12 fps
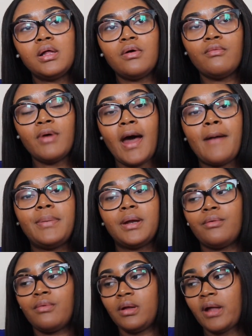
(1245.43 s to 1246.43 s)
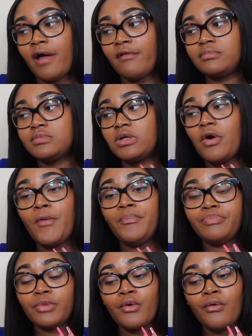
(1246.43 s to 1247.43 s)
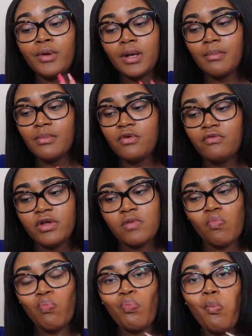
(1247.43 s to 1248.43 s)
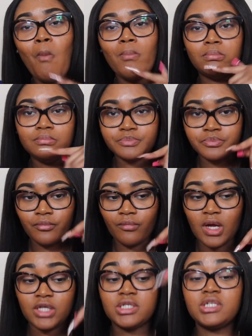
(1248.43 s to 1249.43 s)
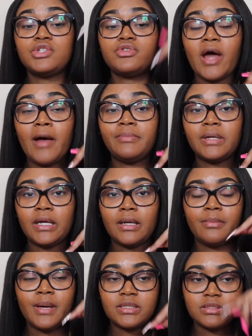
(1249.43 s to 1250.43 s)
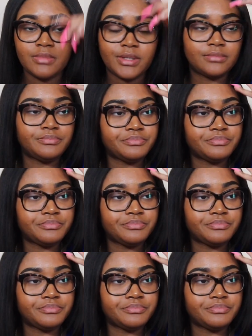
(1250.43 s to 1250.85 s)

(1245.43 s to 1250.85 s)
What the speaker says: what happened in real life. So, on the movie, she's trapped in the basement.